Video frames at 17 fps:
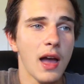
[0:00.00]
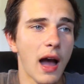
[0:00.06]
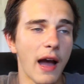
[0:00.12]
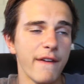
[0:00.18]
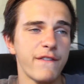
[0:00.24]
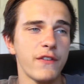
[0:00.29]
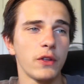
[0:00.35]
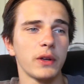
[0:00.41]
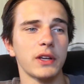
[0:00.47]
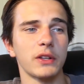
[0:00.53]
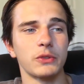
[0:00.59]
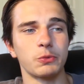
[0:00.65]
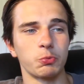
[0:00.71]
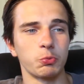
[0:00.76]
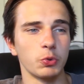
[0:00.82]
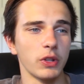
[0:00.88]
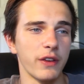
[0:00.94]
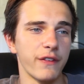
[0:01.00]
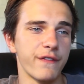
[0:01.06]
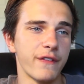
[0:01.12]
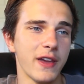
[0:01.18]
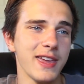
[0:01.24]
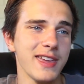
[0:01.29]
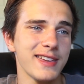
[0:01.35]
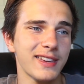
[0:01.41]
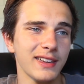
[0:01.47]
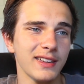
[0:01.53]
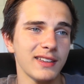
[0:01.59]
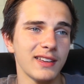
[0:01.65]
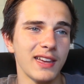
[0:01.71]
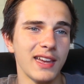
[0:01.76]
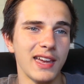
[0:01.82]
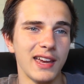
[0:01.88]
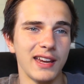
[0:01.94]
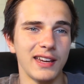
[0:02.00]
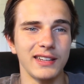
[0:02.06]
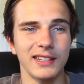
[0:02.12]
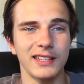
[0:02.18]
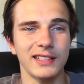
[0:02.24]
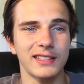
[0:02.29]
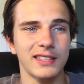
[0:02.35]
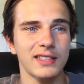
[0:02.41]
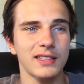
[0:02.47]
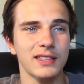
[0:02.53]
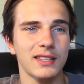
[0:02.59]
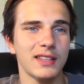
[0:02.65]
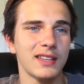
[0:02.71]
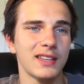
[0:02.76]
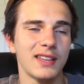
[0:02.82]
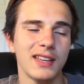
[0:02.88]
I feel like it's really fake, and it's